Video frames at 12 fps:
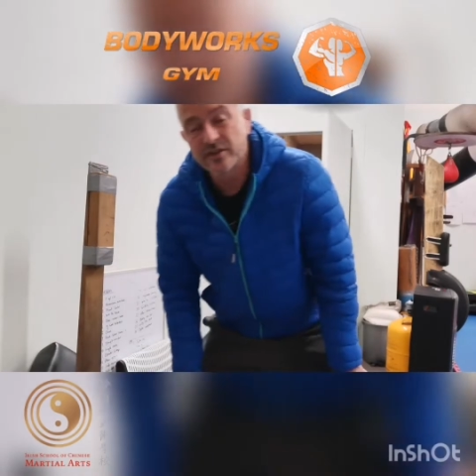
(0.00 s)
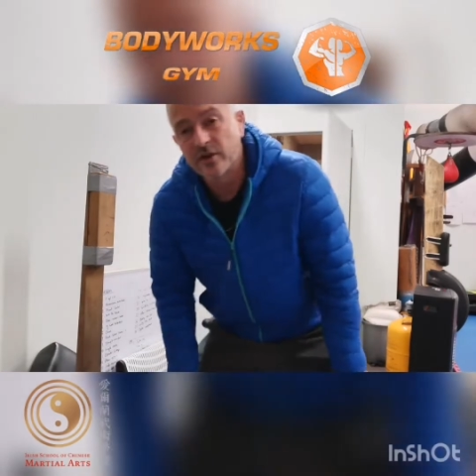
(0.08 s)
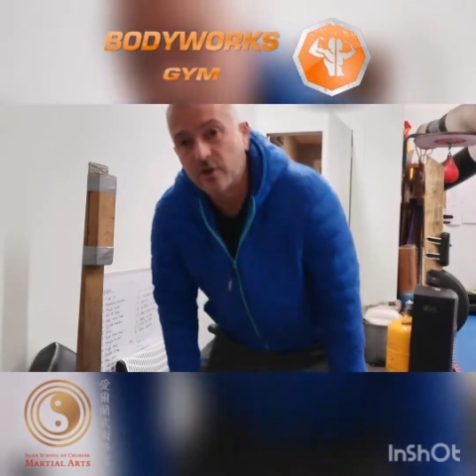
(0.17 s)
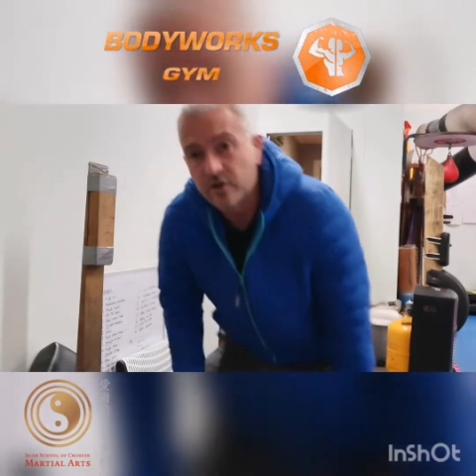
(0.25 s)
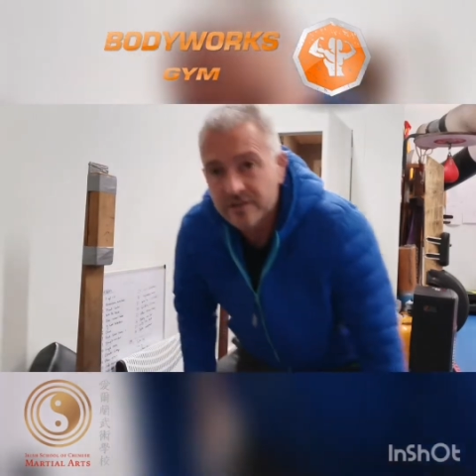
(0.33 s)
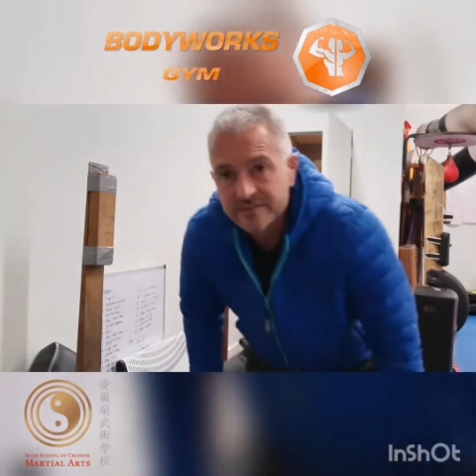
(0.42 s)
you
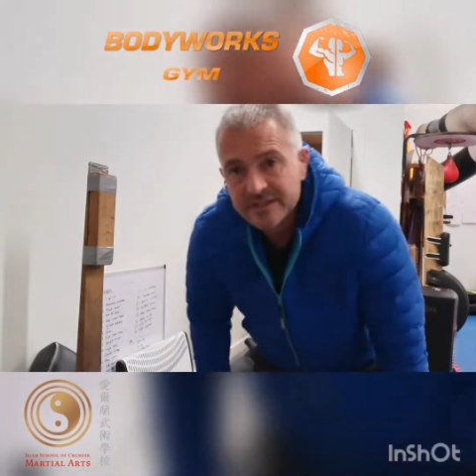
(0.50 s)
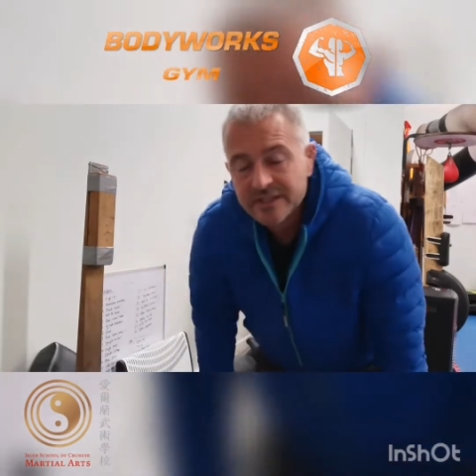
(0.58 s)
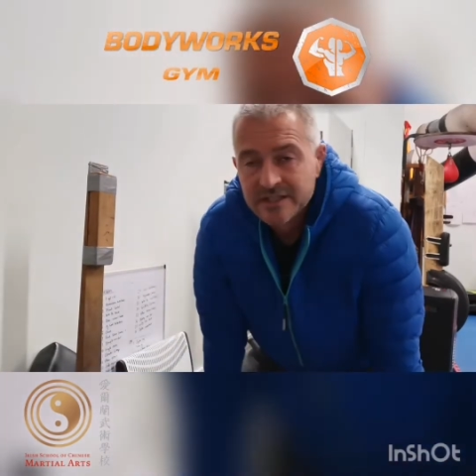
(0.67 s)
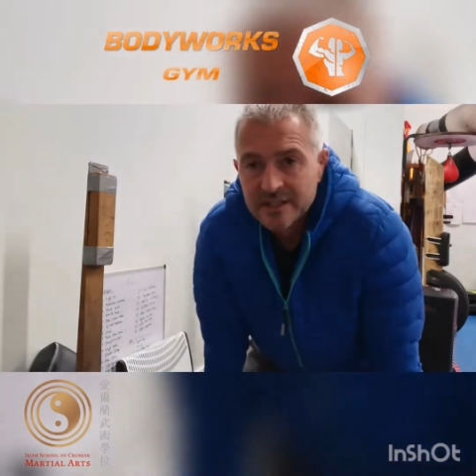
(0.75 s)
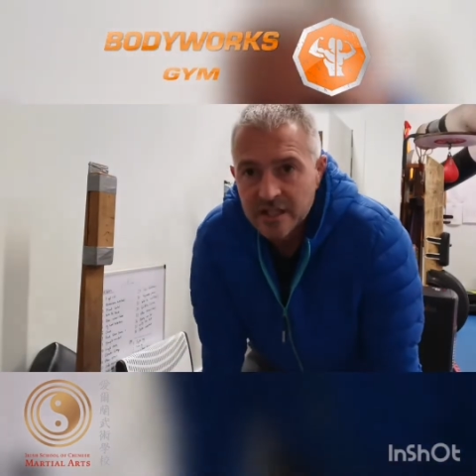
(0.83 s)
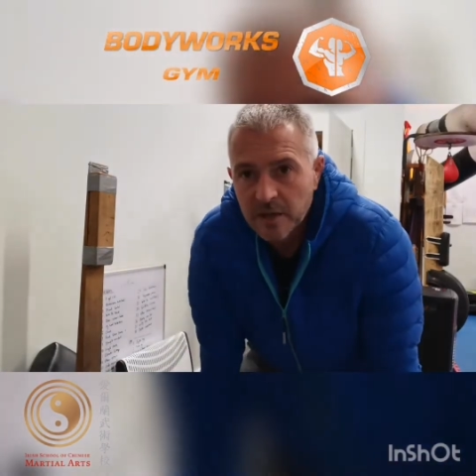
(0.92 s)
know, look,
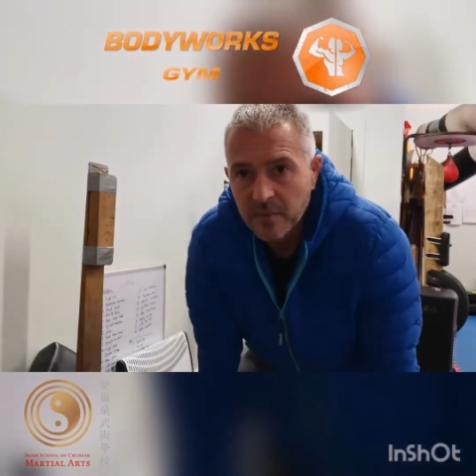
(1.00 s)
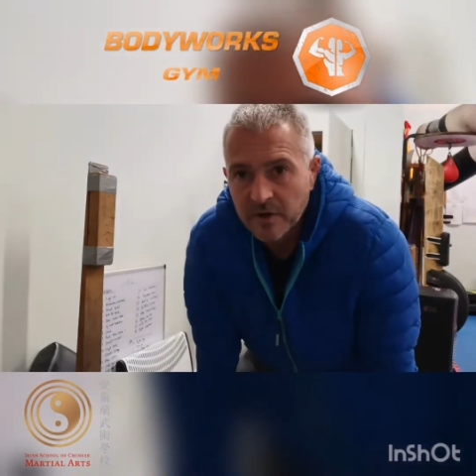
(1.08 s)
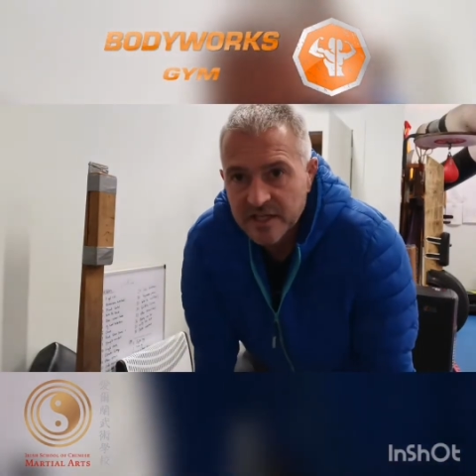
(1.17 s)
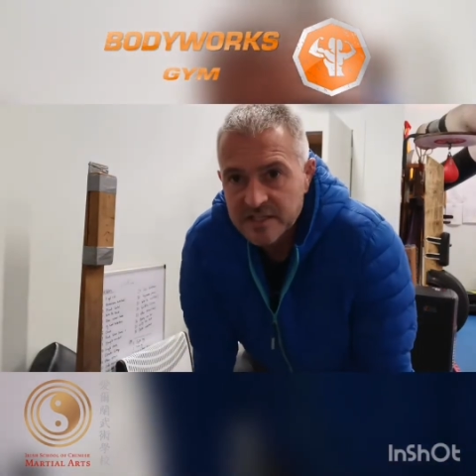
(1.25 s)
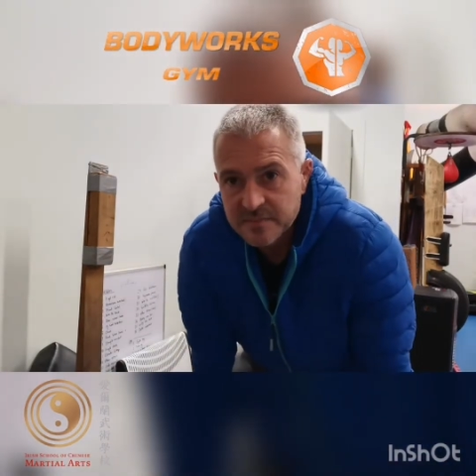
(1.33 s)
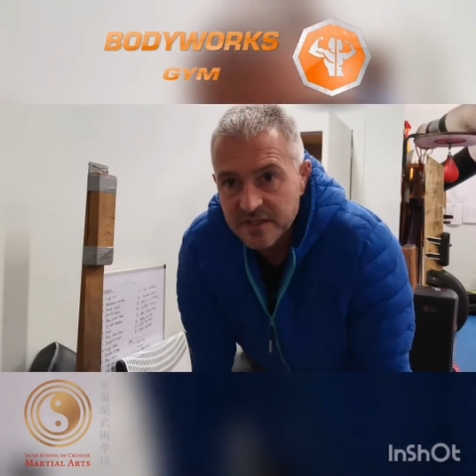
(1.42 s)
come
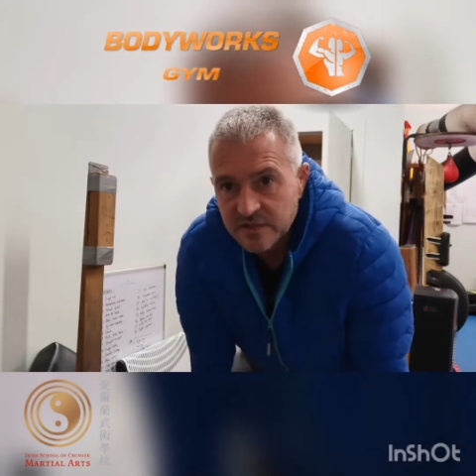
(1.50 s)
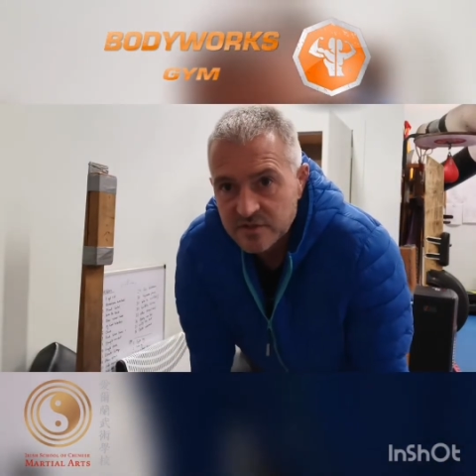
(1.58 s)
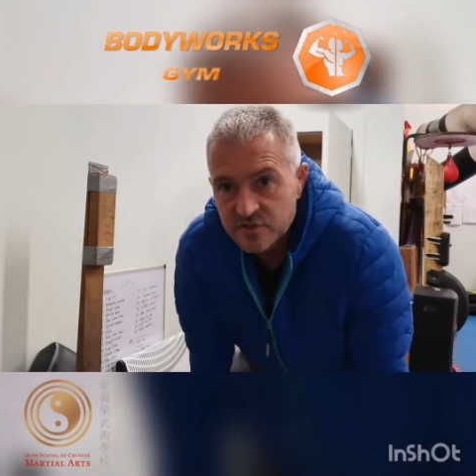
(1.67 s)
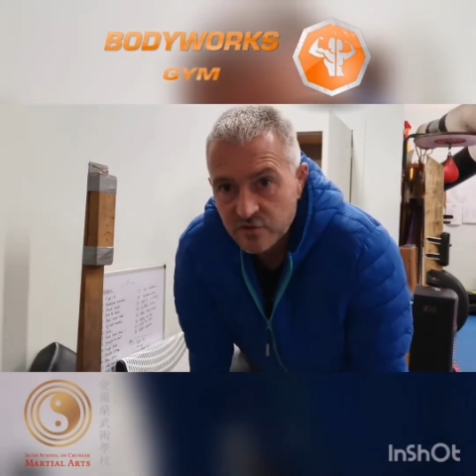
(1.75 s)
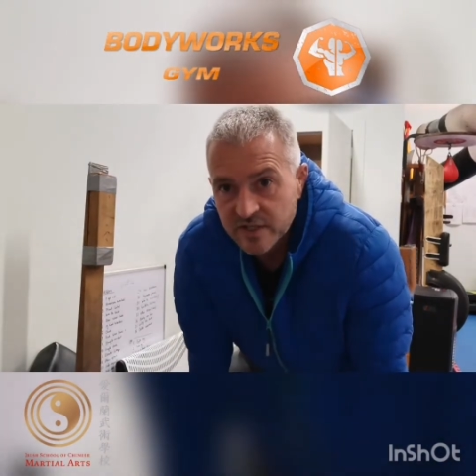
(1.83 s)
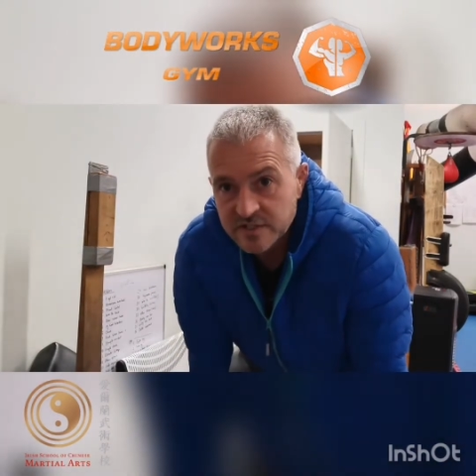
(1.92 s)
on, let's be
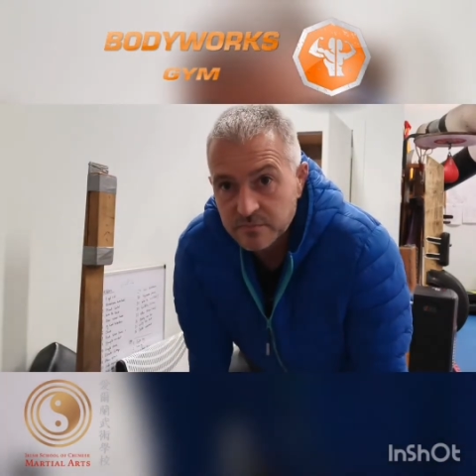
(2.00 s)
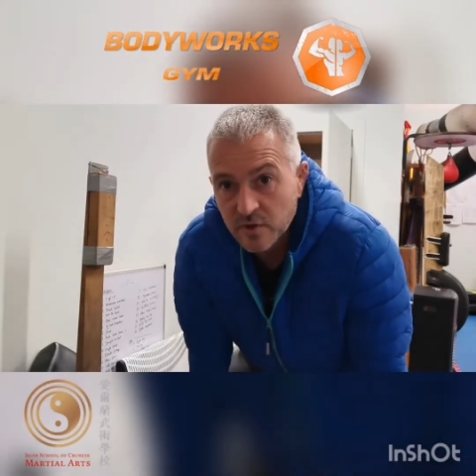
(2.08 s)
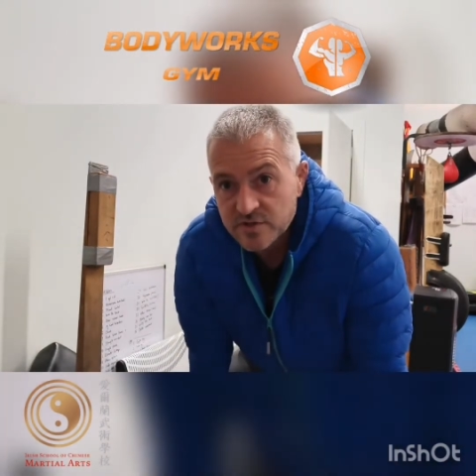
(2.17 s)
straight.